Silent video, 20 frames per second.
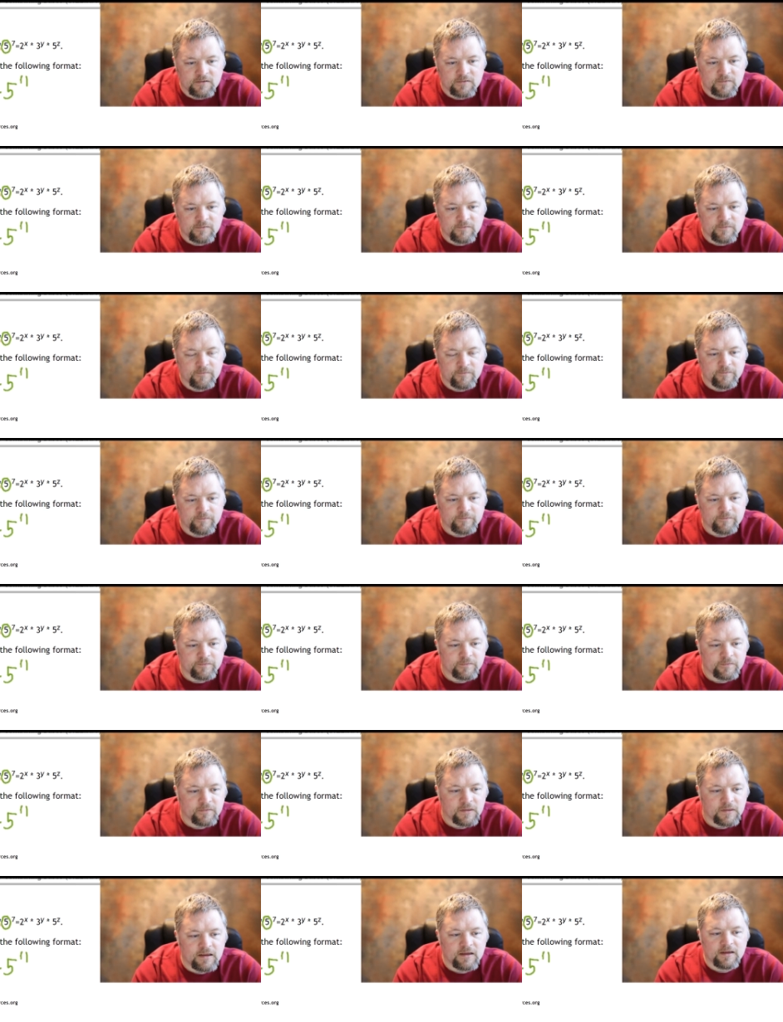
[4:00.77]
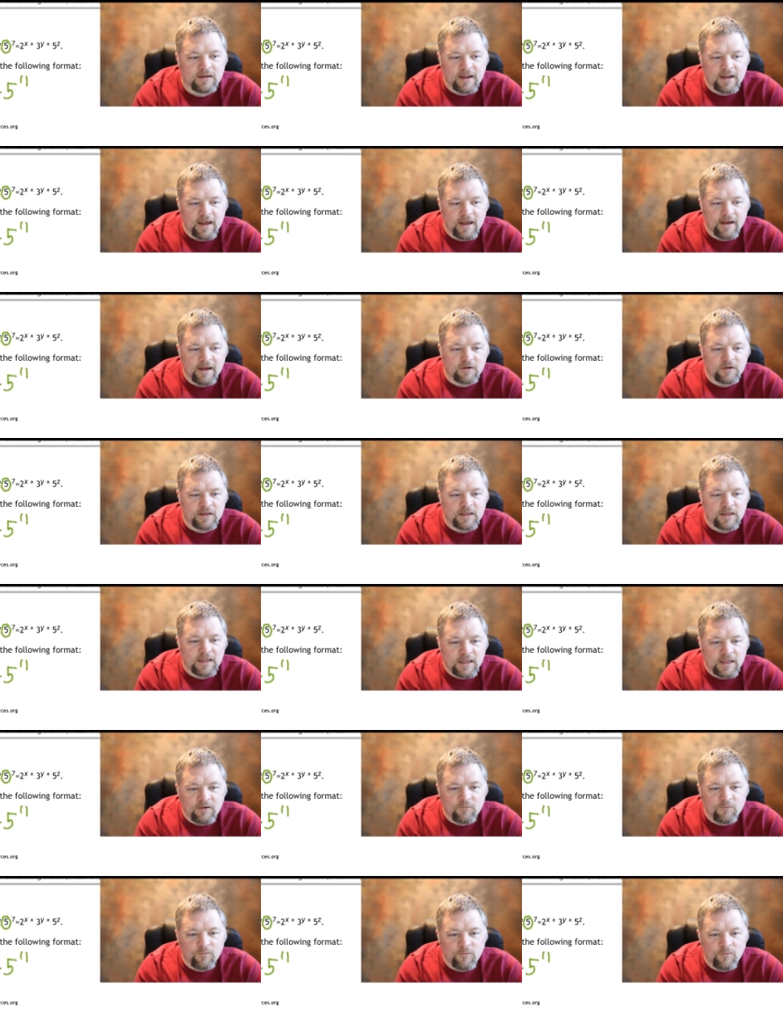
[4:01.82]
because we also
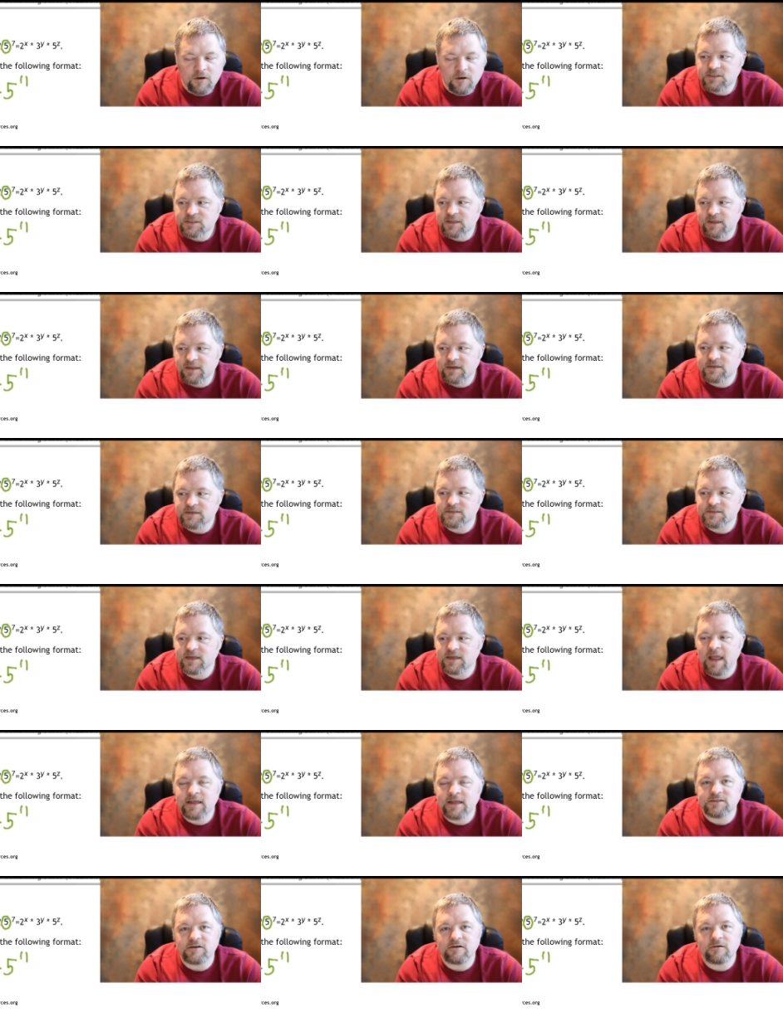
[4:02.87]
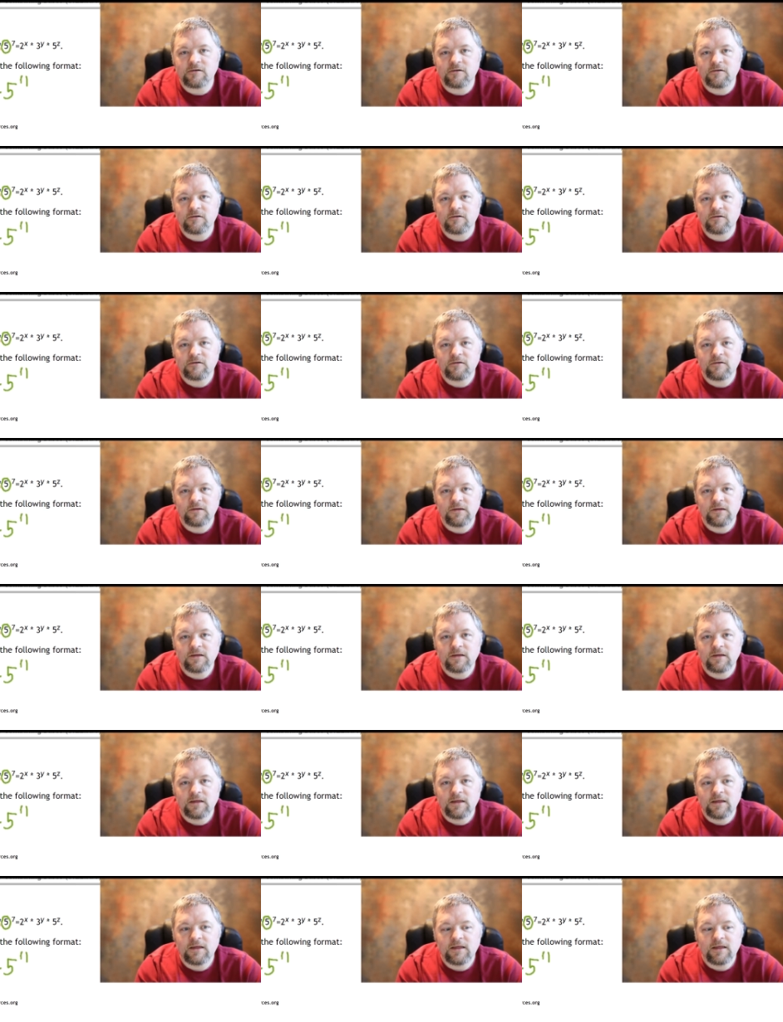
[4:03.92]
have 5.
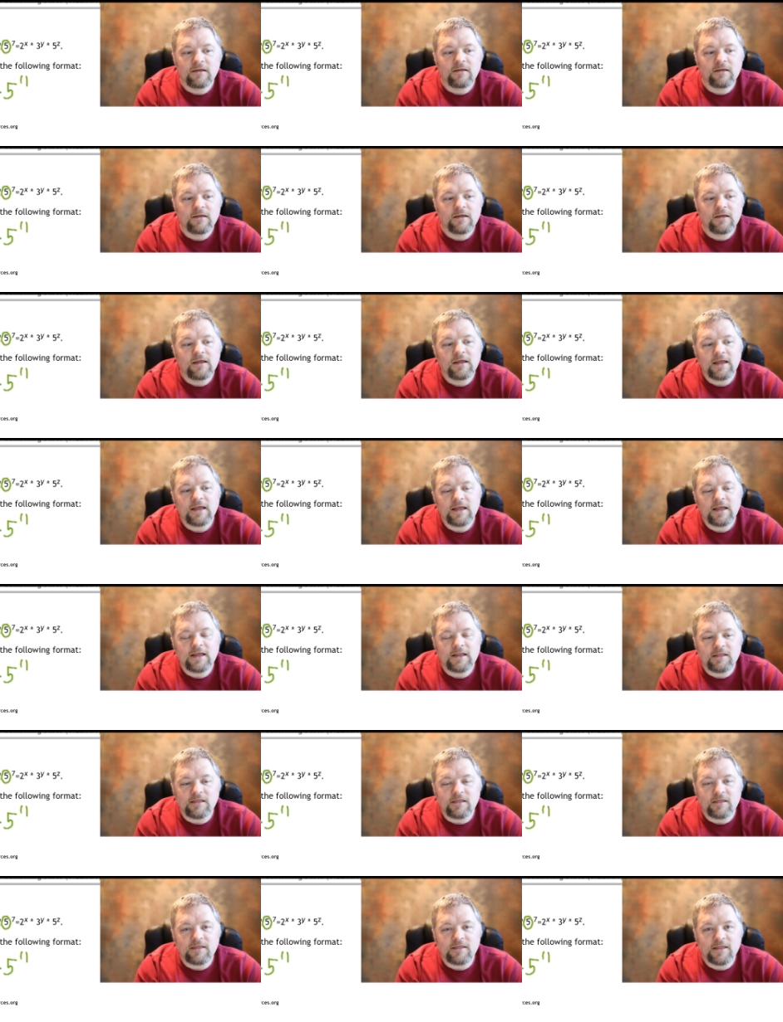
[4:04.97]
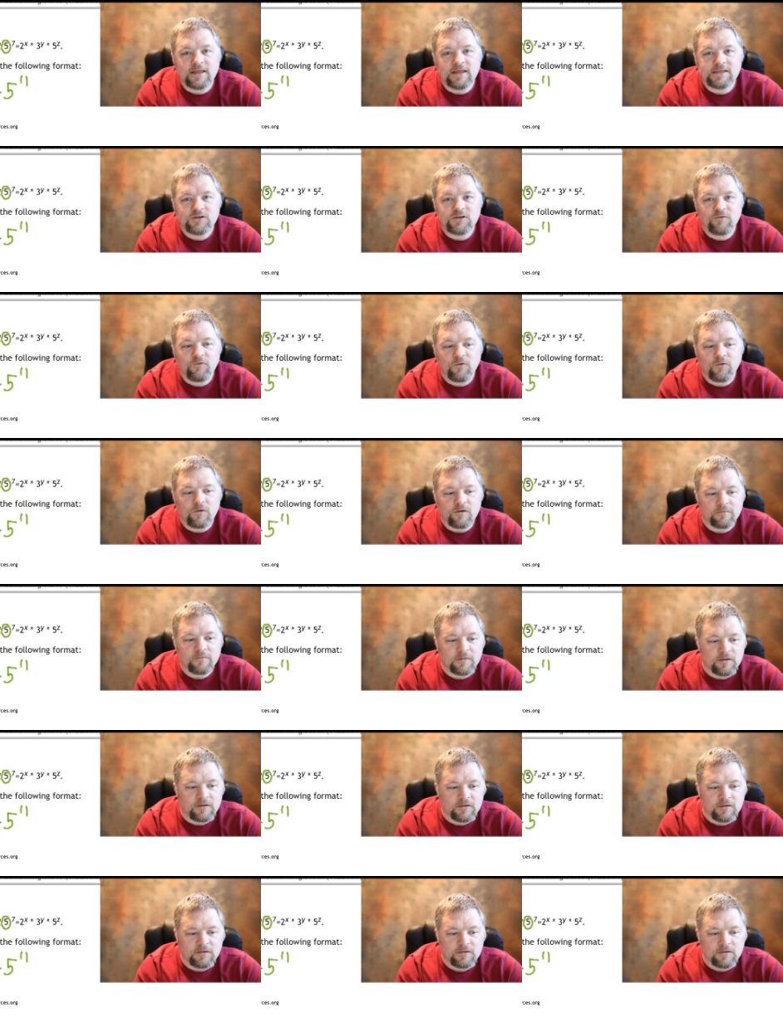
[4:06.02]
We've got a 5 here.
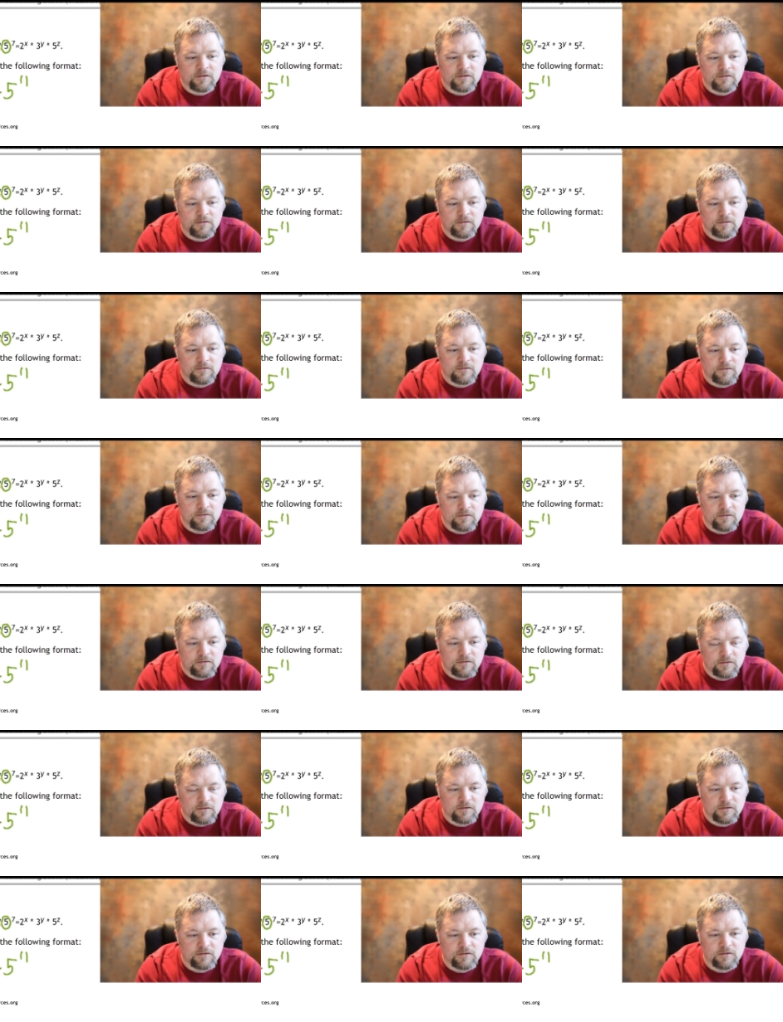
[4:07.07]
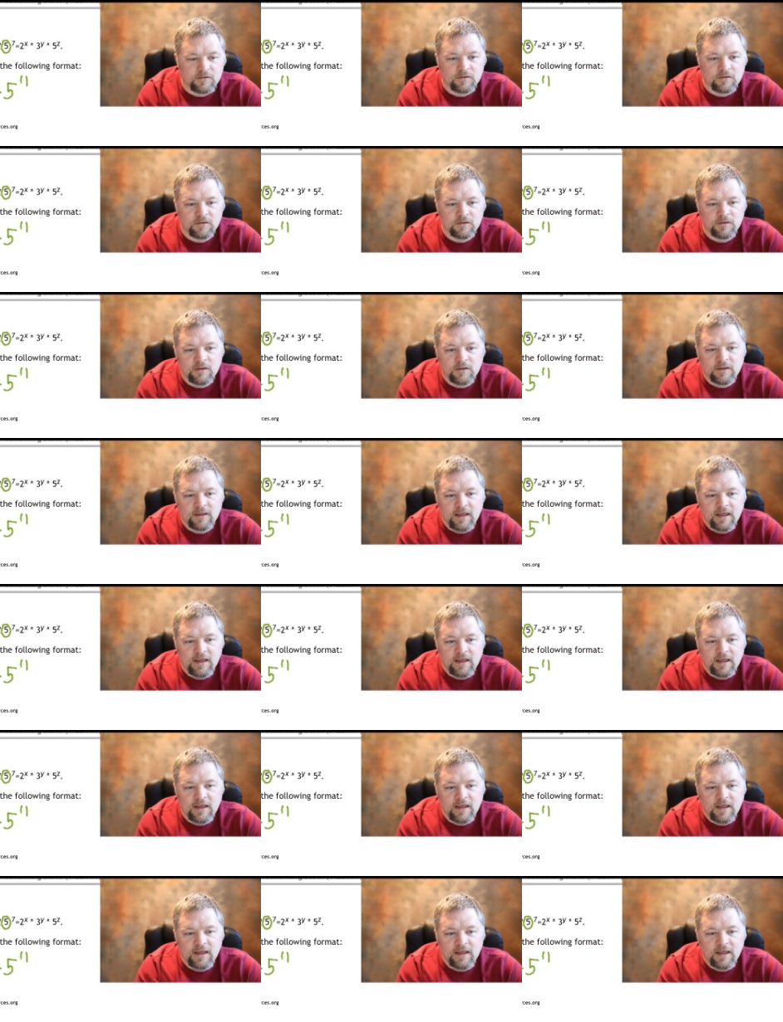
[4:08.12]
We've got a 5 here.